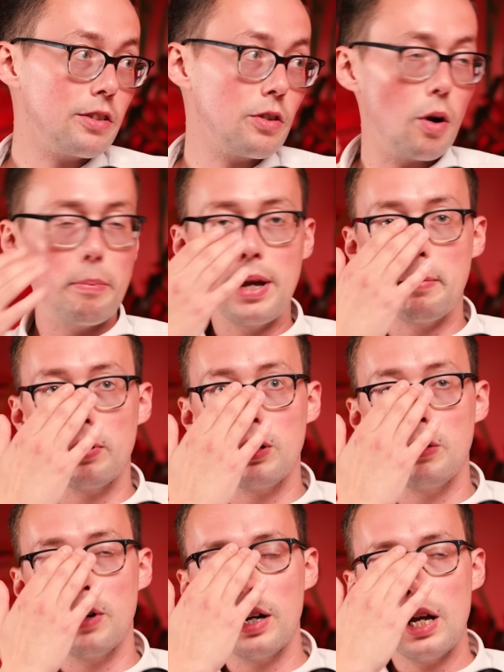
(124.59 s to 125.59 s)
The sort of people
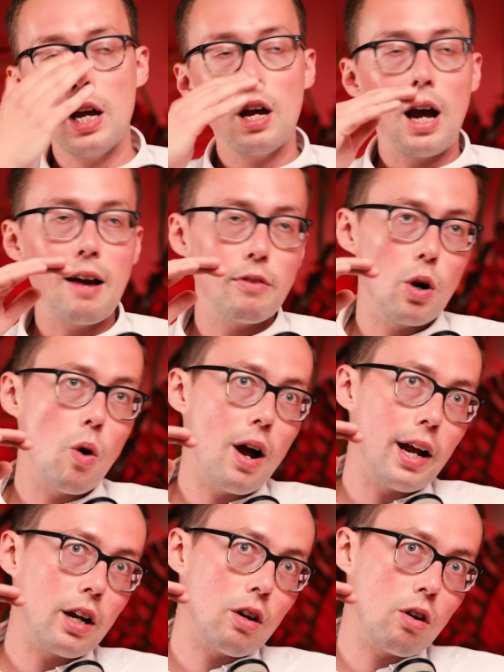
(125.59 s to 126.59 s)
who haven't
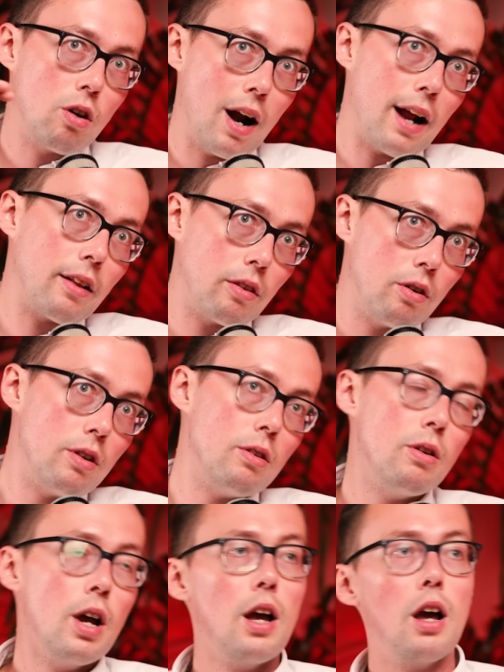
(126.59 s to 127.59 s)
quite cracked
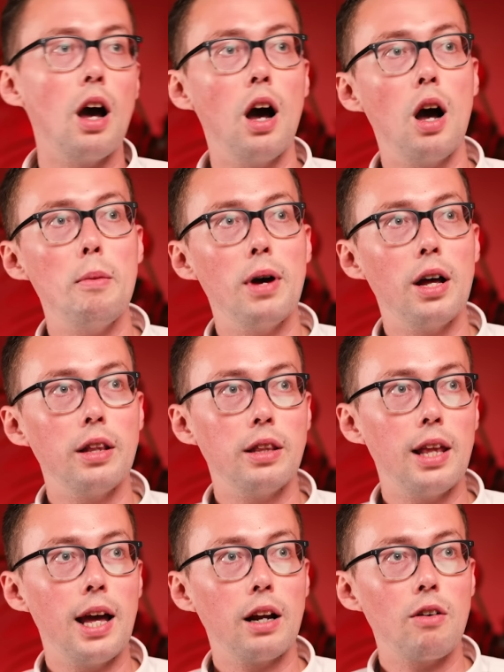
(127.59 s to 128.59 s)
through
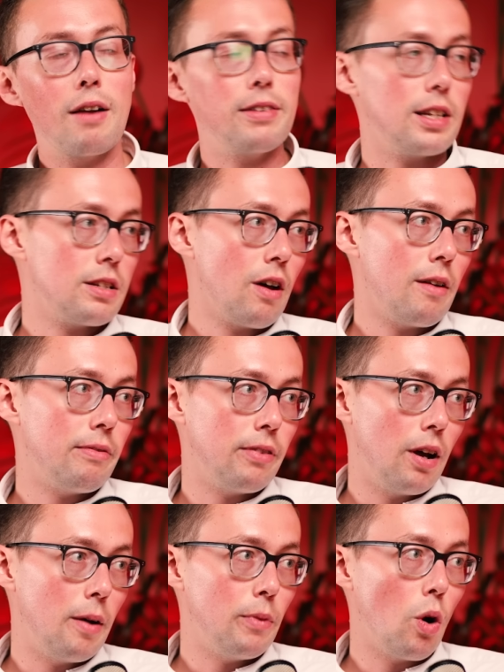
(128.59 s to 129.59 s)
at their graphic design
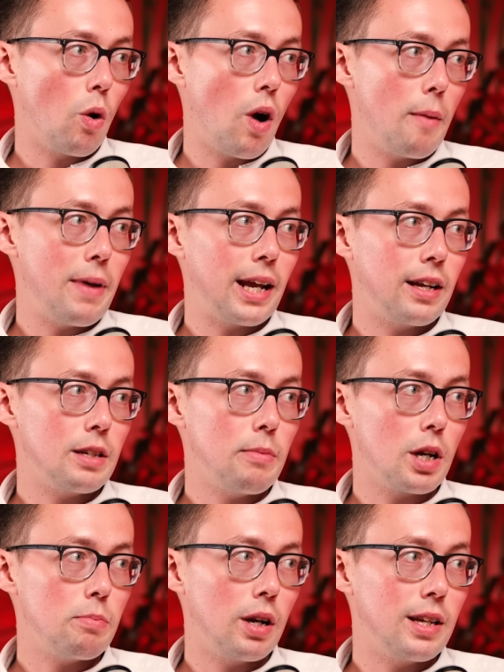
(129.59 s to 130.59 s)
firm, not quite making as
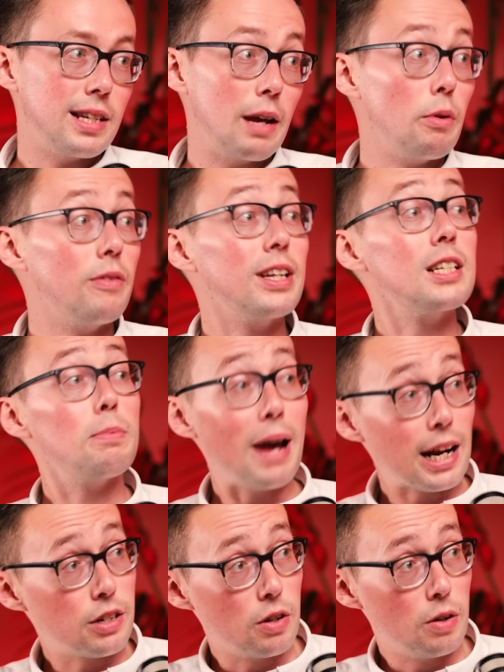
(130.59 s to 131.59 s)
much money as they would have
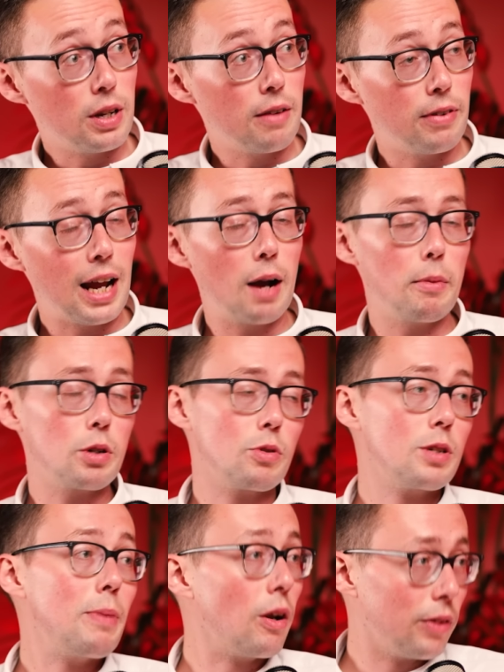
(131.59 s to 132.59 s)
expected to, given how much
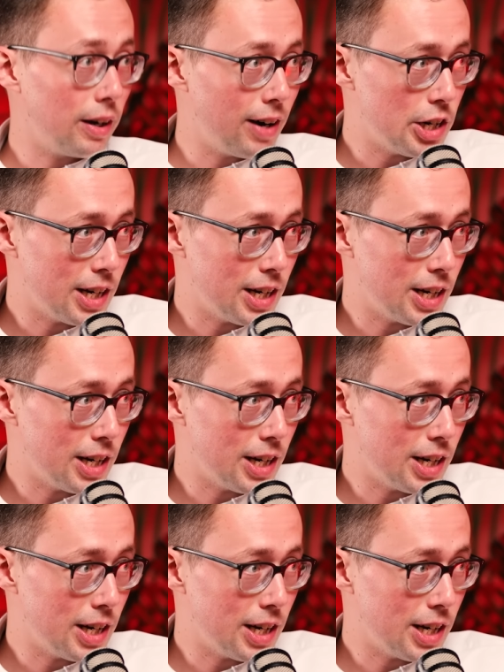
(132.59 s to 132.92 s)
was spent on their